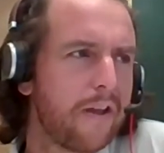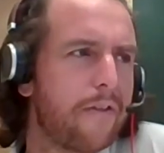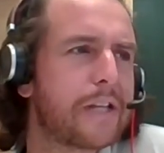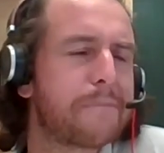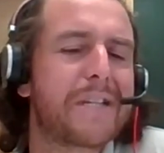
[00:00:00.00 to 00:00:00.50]

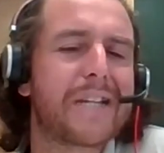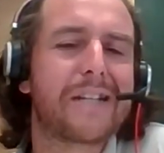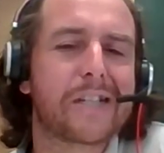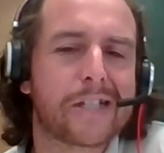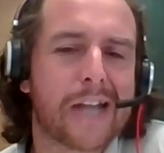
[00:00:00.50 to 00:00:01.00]
this
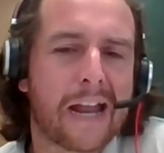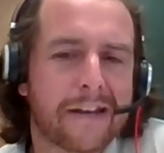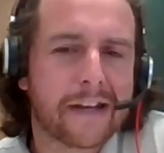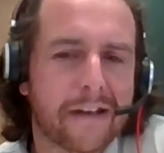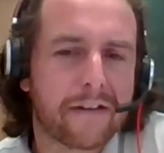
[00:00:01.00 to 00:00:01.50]

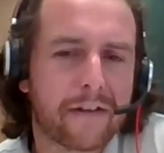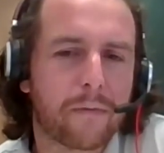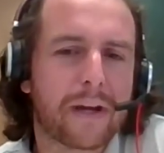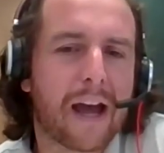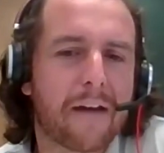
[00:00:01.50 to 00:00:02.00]
misunderstanding that
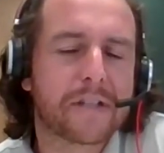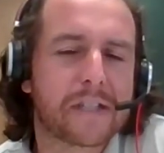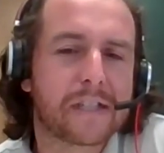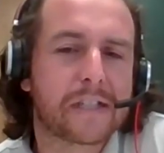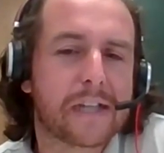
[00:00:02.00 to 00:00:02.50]
we have as
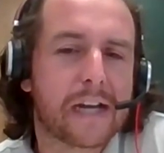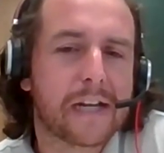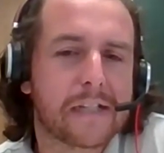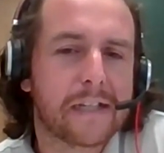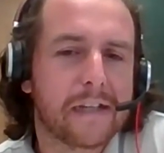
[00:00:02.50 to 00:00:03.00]
a
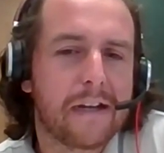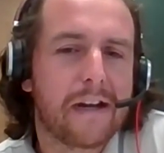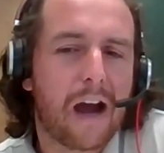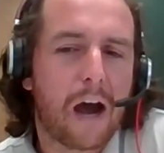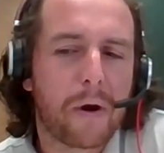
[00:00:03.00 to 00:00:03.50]
society
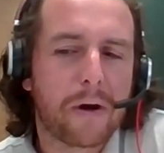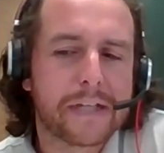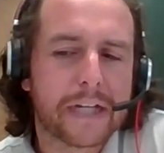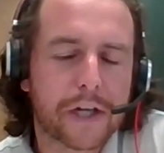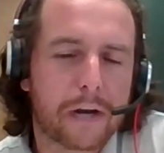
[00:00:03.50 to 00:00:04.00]
about addiction.